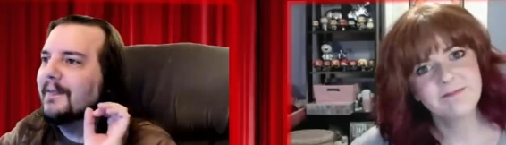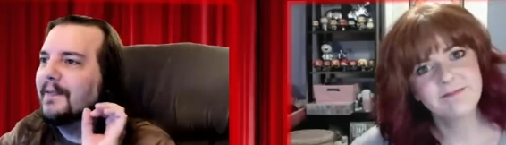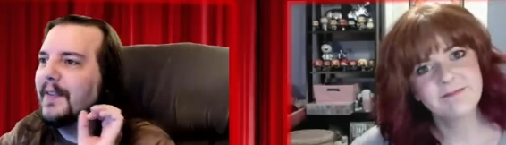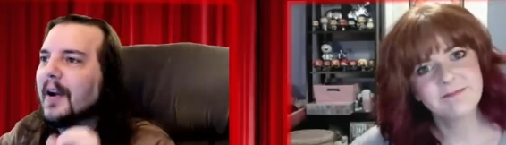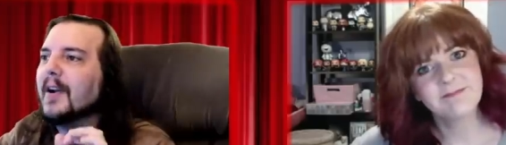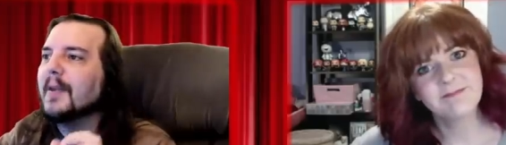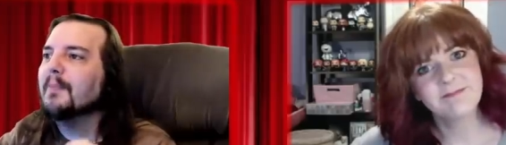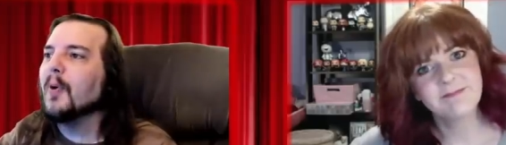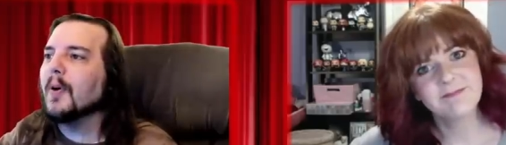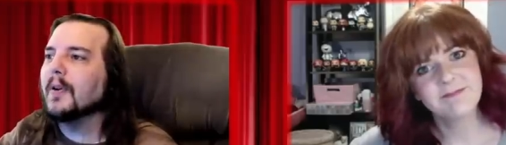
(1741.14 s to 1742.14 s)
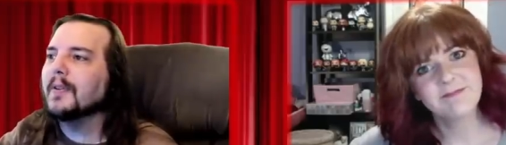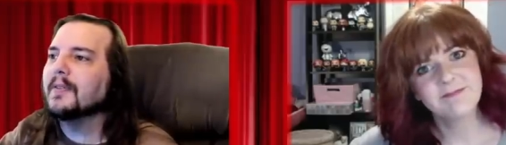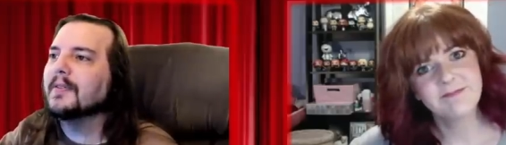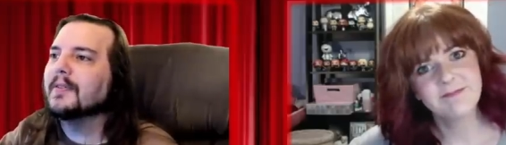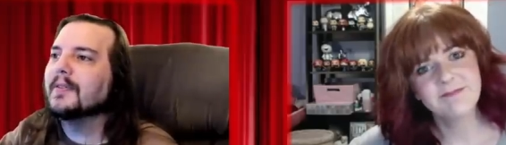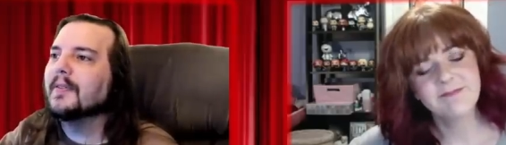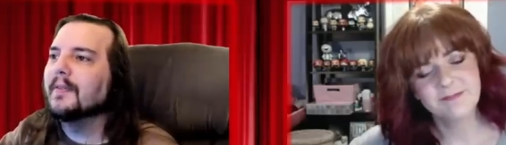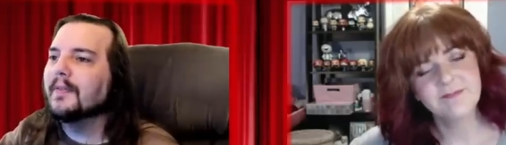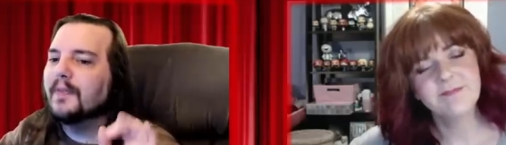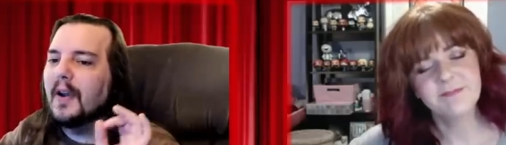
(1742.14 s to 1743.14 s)
Speaker 1: Very important.
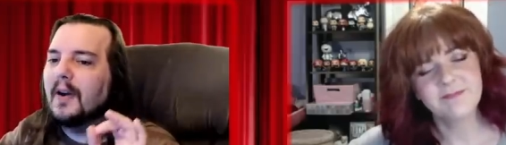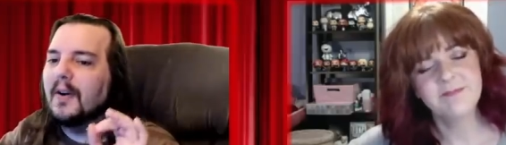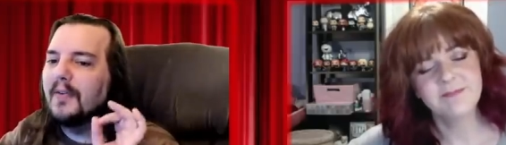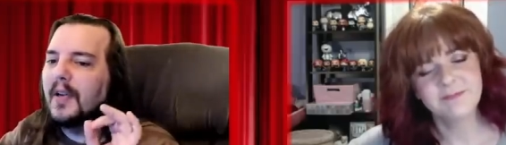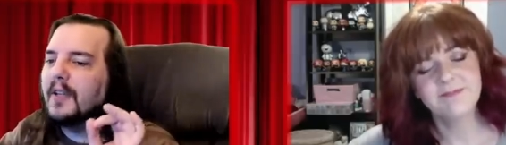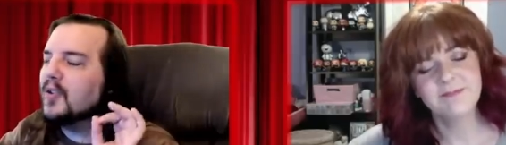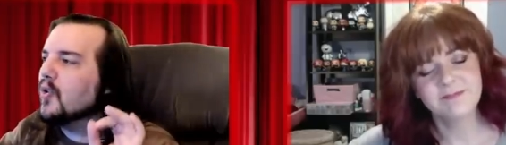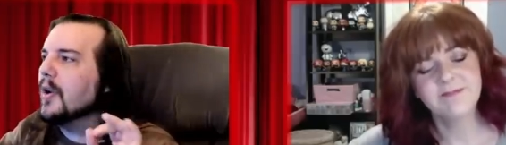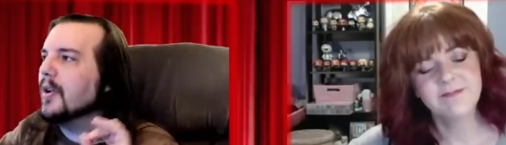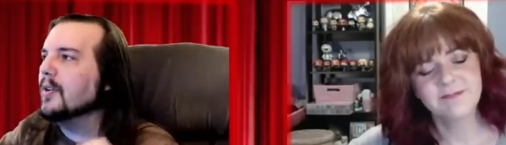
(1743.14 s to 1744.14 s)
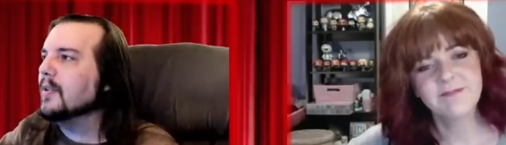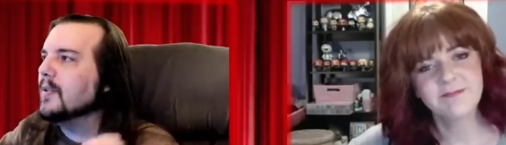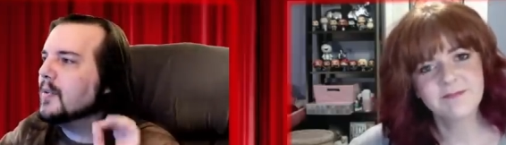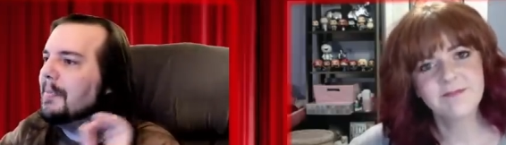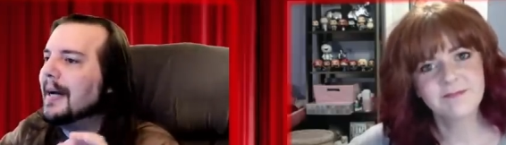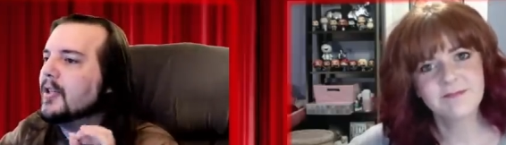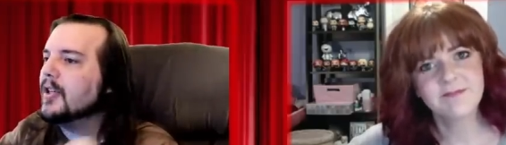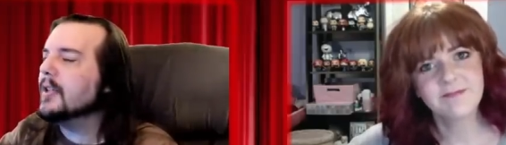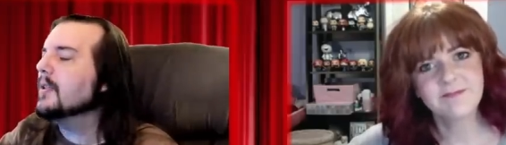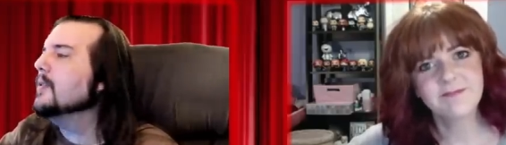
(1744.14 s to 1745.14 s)
Very, very, it's critical. Spot check